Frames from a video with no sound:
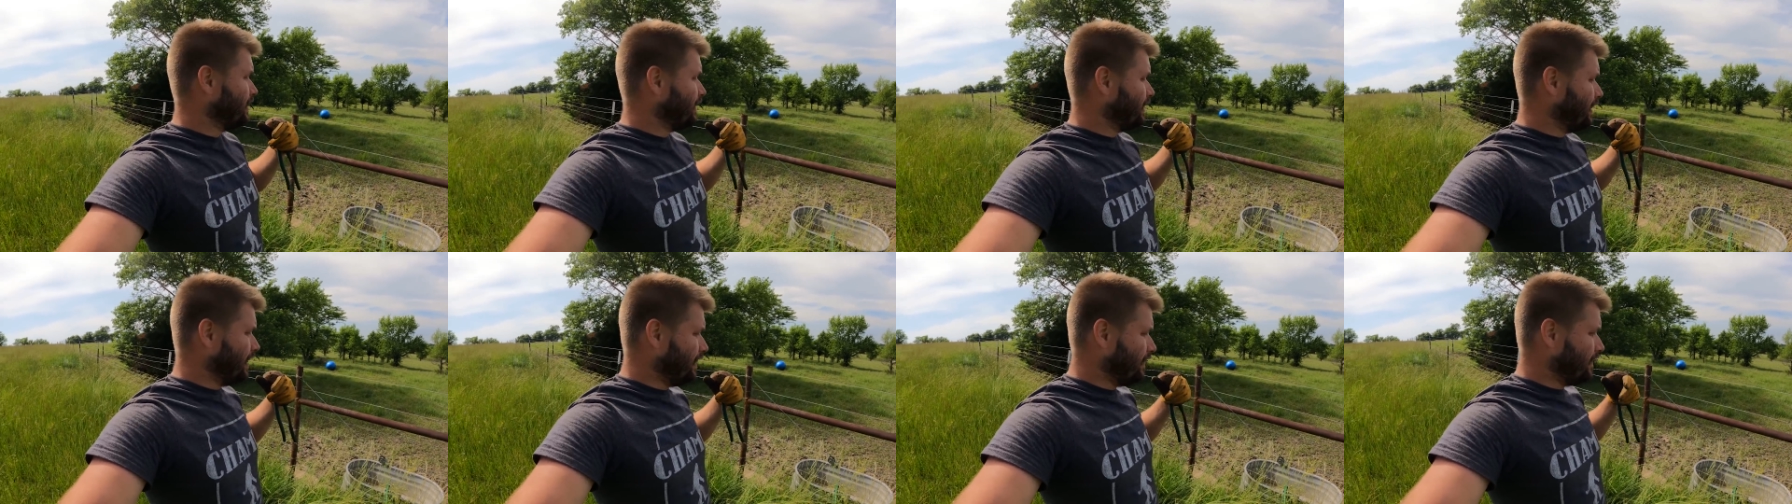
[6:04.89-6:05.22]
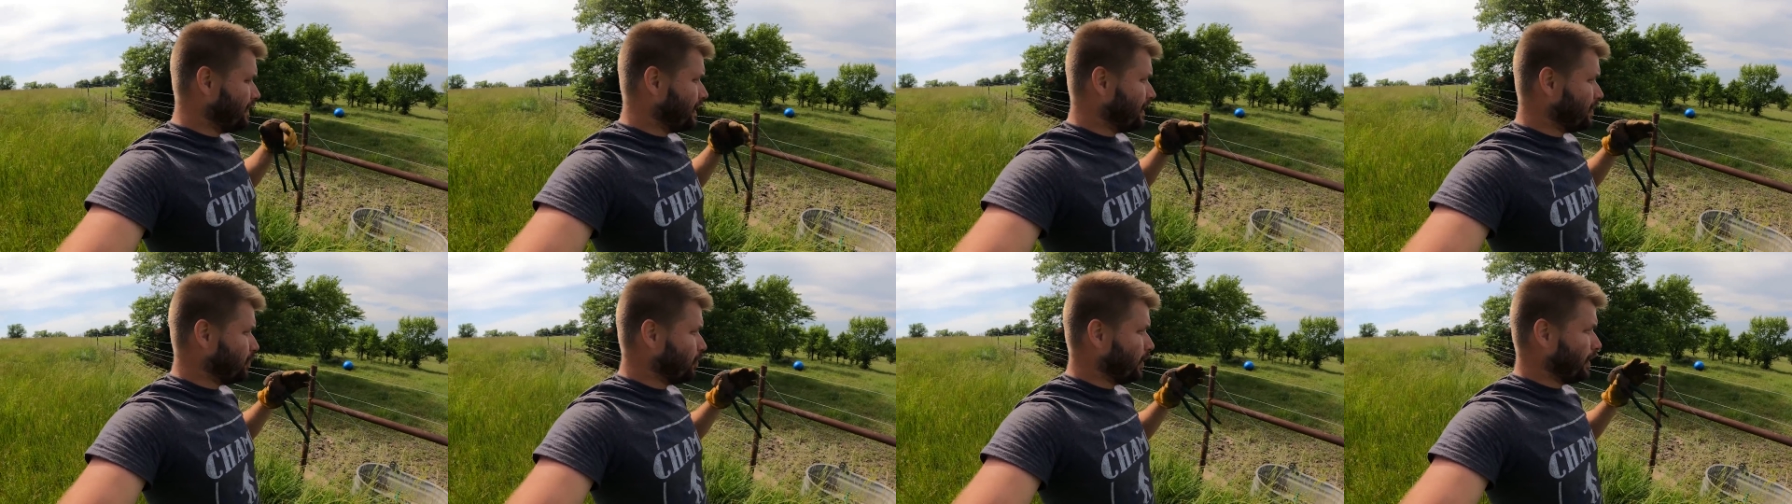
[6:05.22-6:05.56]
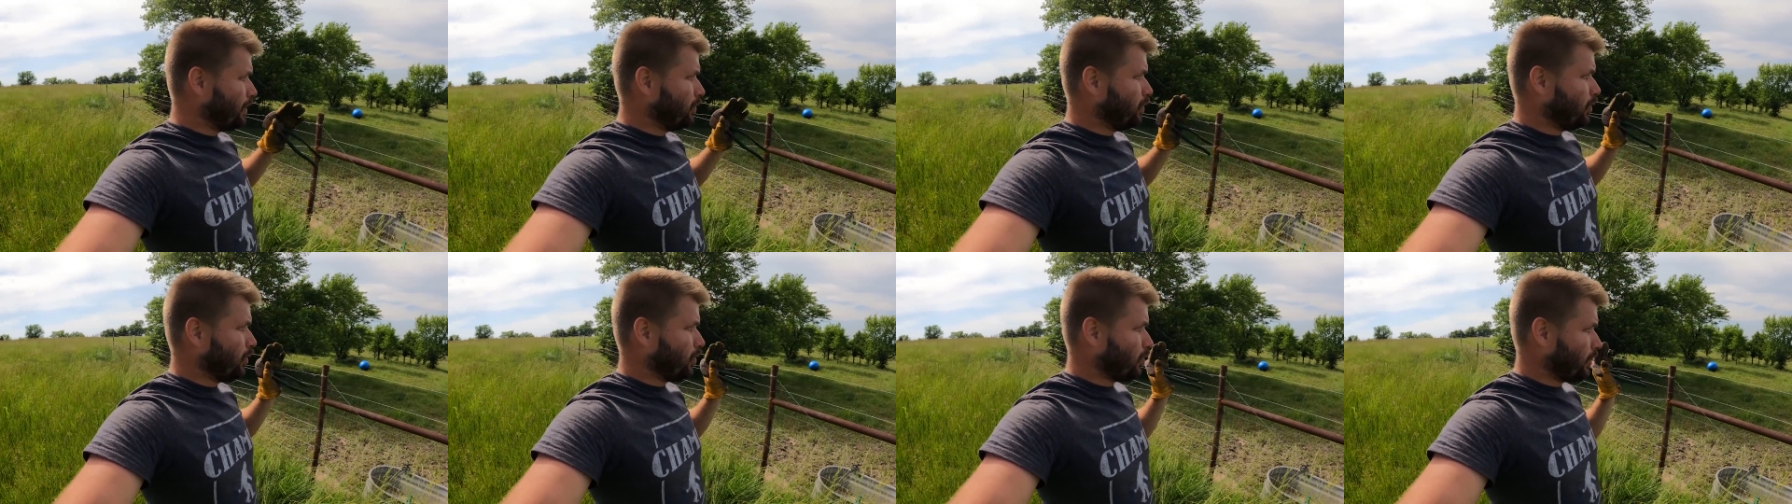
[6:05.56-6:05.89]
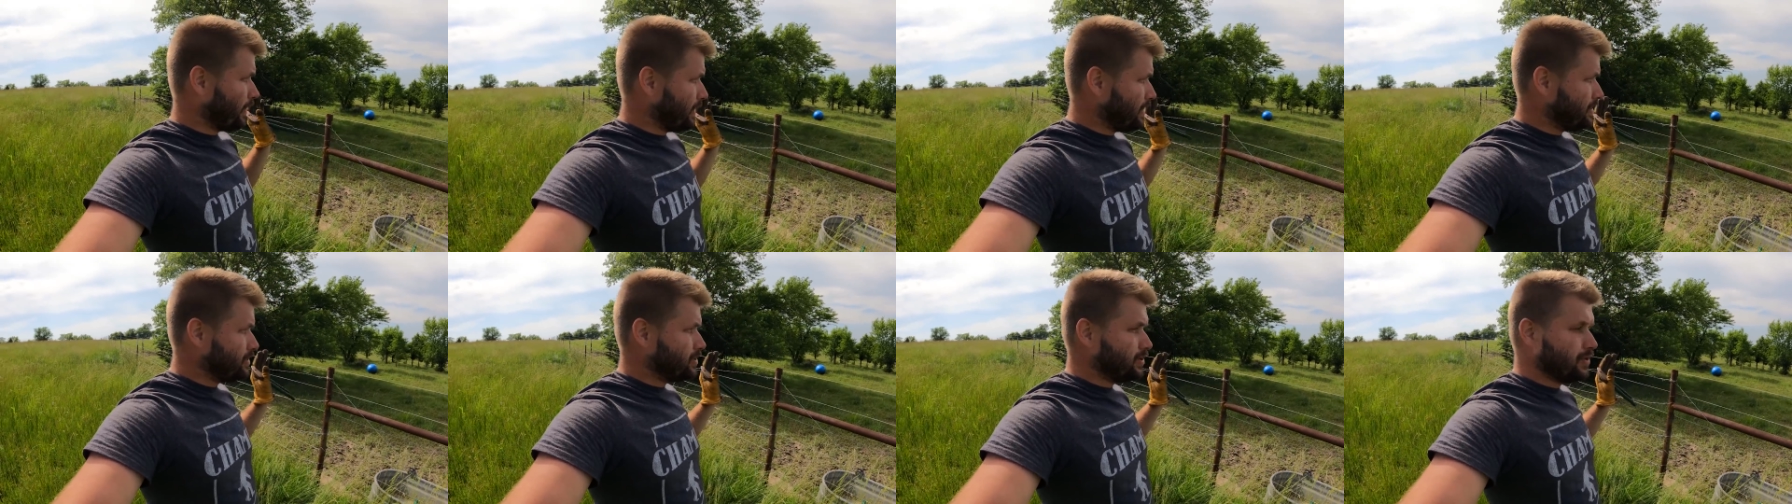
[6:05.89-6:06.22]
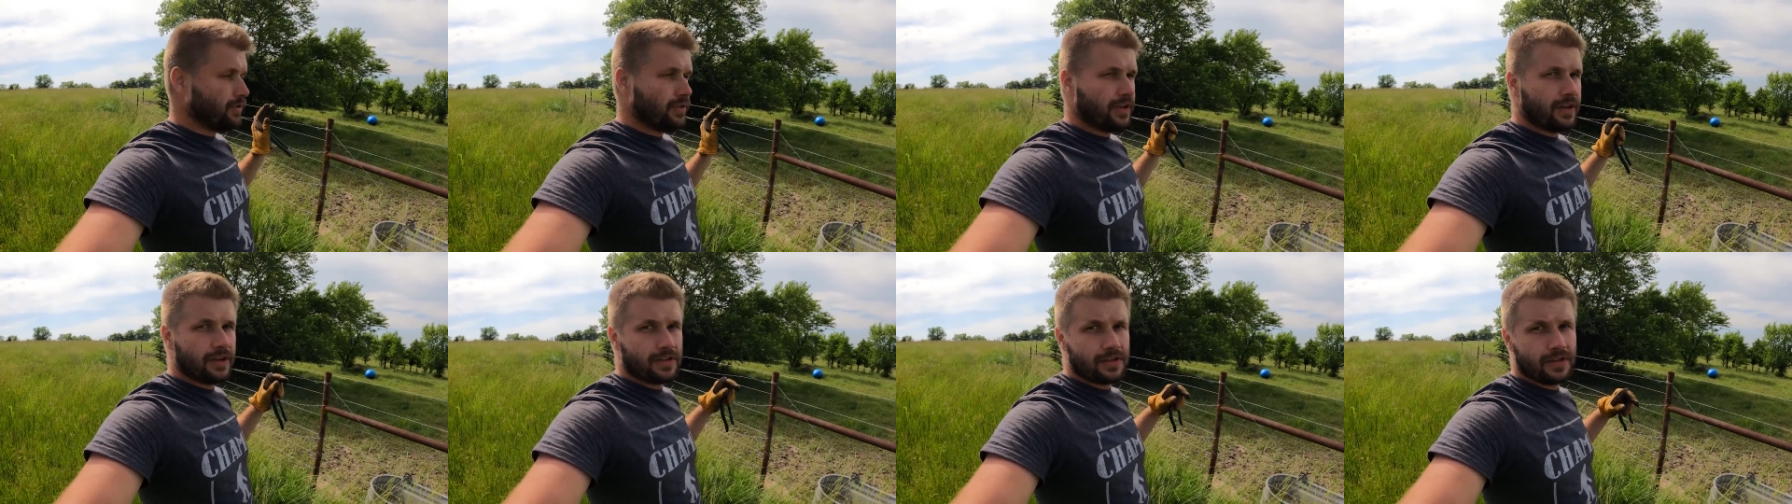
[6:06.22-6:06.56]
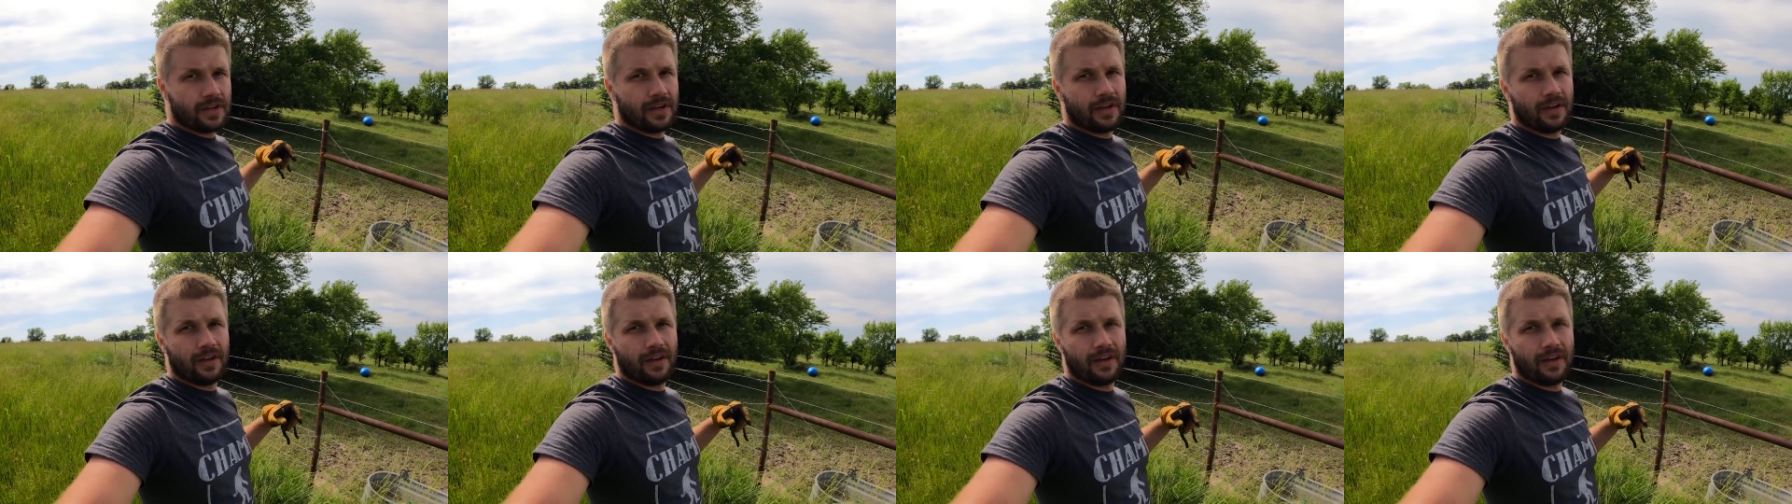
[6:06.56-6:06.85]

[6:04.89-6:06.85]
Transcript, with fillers: and then we will redo this